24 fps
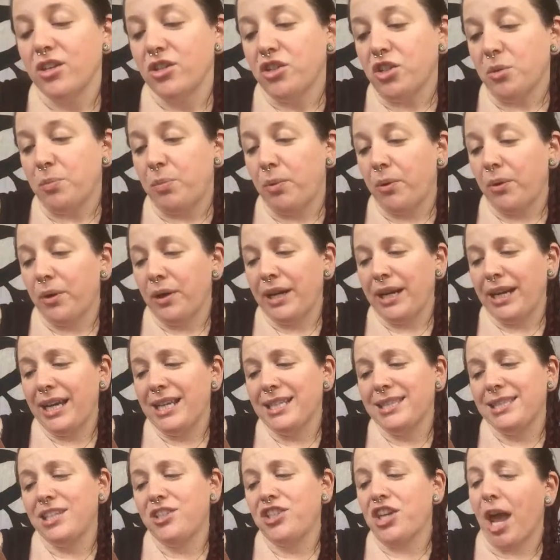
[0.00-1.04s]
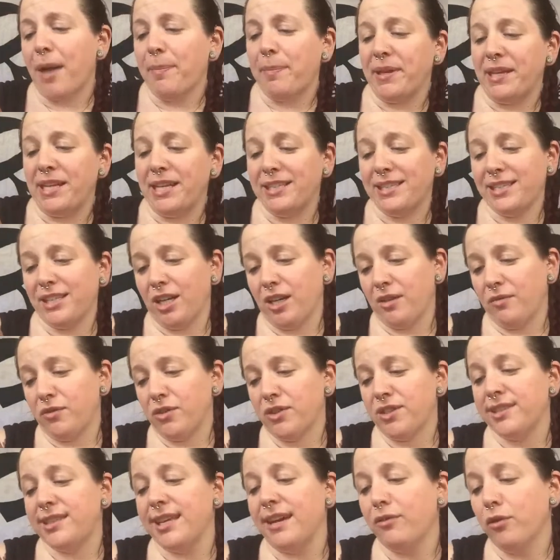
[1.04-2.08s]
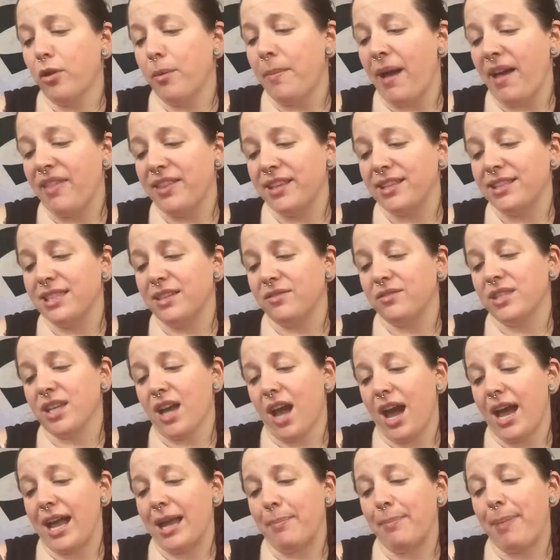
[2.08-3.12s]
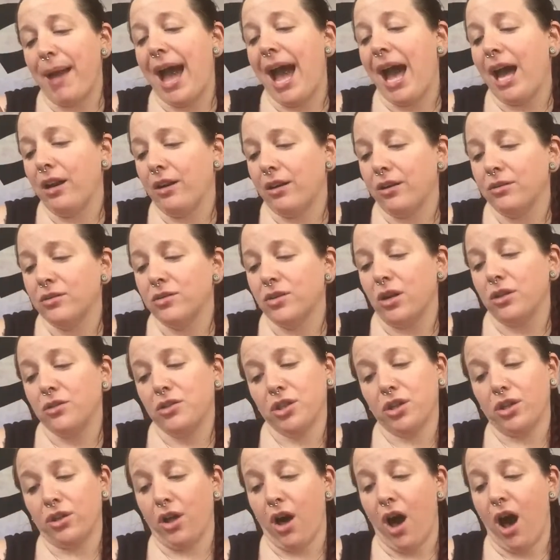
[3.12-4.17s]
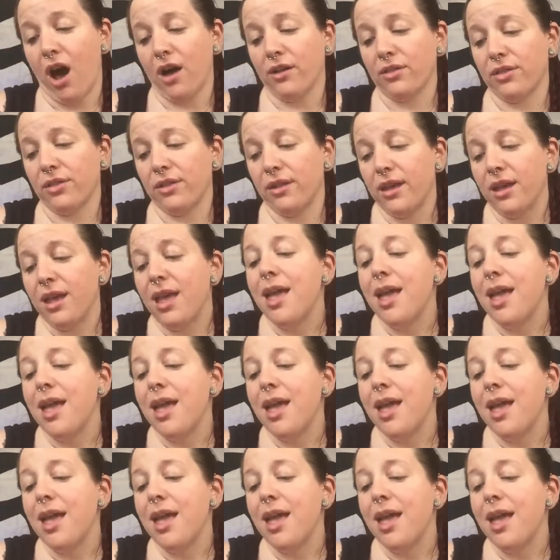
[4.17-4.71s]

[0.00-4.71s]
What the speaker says: Shibori is the Japanese term for several methods of dyeing patterns onto cloth.